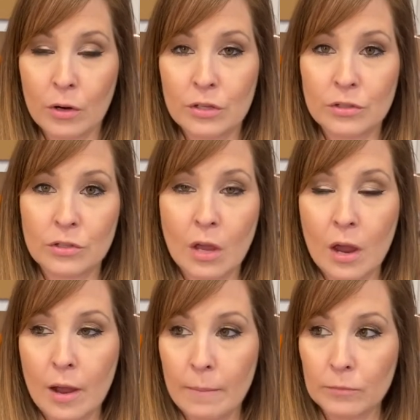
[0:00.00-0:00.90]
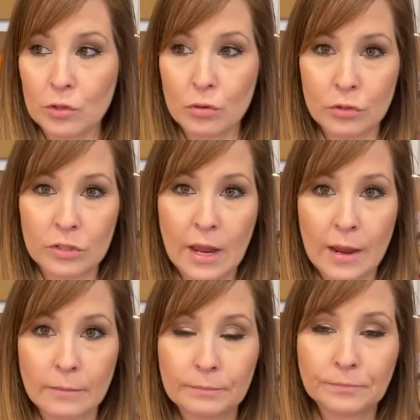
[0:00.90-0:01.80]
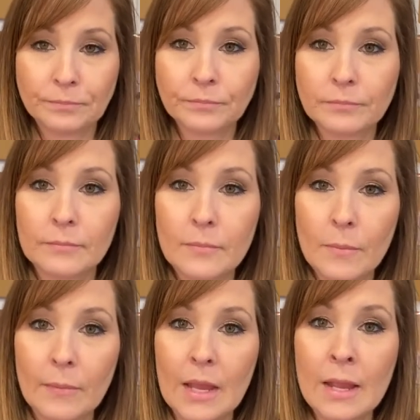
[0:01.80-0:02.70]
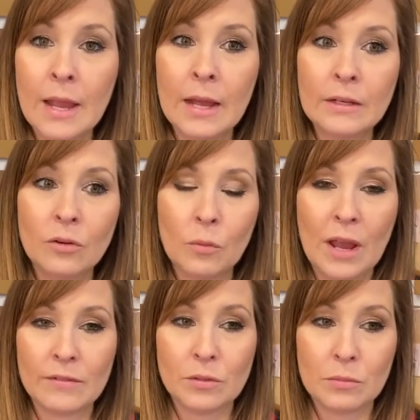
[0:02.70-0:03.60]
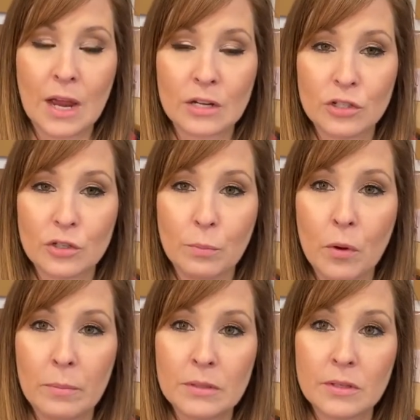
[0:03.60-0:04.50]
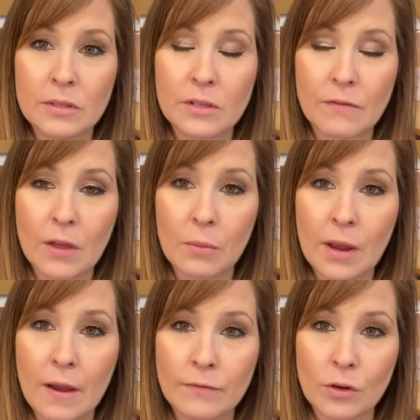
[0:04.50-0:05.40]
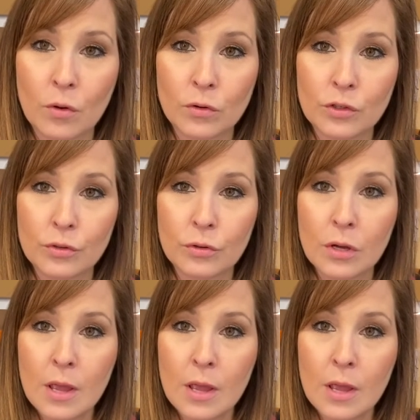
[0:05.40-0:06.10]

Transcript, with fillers: It's um, Tuesday and we have some doctor's appointments and stuff that we have to go to,